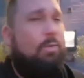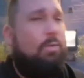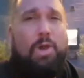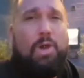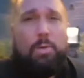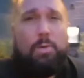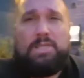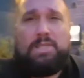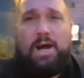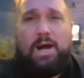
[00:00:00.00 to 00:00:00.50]

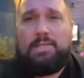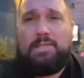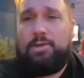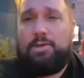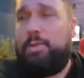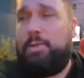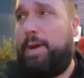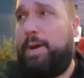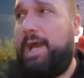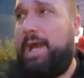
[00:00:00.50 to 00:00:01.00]
we always ask
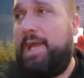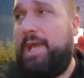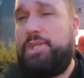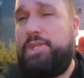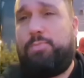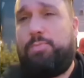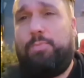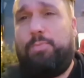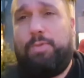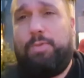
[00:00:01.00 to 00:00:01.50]
on the
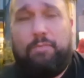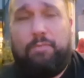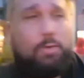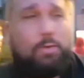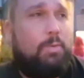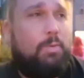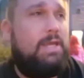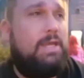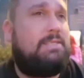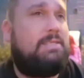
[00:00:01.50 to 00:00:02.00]
page
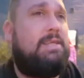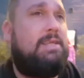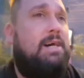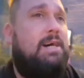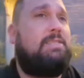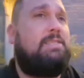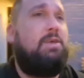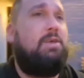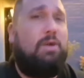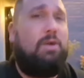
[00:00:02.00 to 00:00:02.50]
before the week
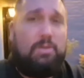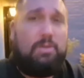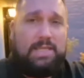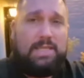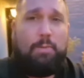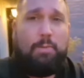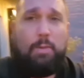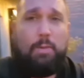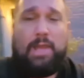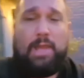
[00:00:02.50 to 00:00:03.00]
starts, or
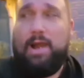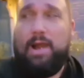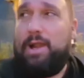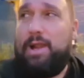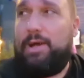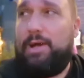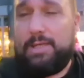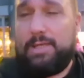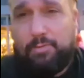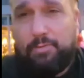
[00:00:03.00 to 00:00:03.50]
say where we're
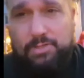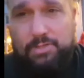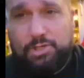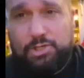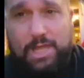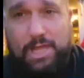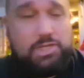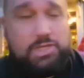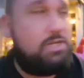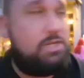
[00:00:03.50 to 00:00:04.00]
going, and ask for
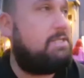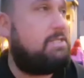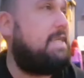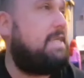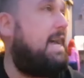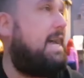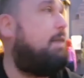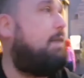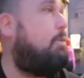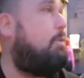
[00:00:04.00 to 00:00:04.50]
suggestions.
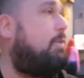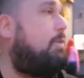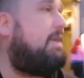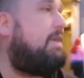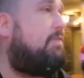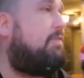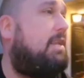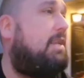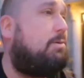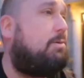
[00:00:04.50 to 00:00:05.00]
And we were
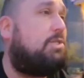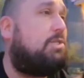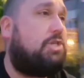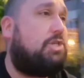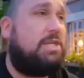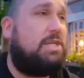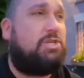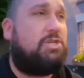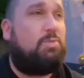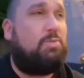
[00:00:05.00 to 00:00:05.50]
given a little
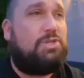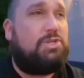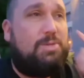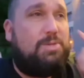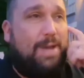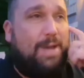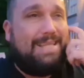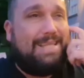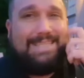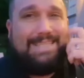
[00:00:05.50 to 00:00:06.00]
suggestion, which is
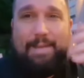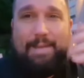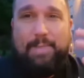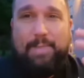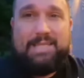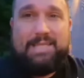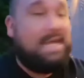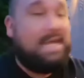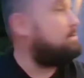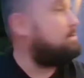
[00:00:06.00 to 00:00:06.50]
about 10
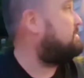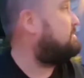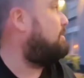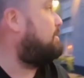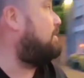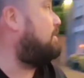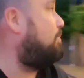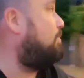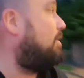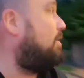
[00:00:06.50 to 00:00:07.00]
minutes
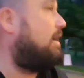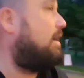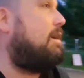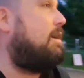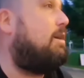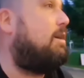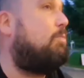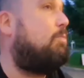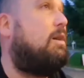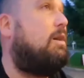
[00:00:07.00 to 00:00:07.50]
outside Market
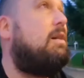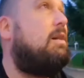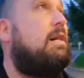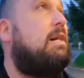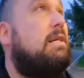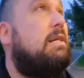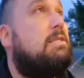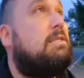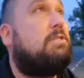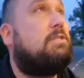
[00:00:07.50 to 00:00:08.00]
Harborough,
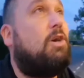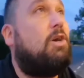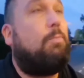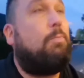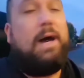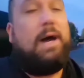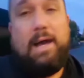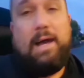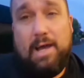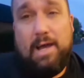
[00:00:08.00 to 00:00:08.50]
to
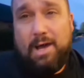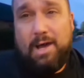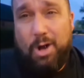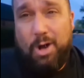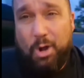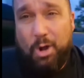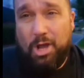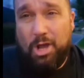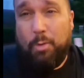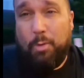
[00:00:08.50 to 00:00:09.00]
stop at
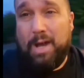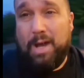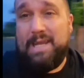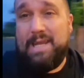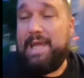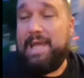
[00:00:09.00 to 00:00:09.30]
on our way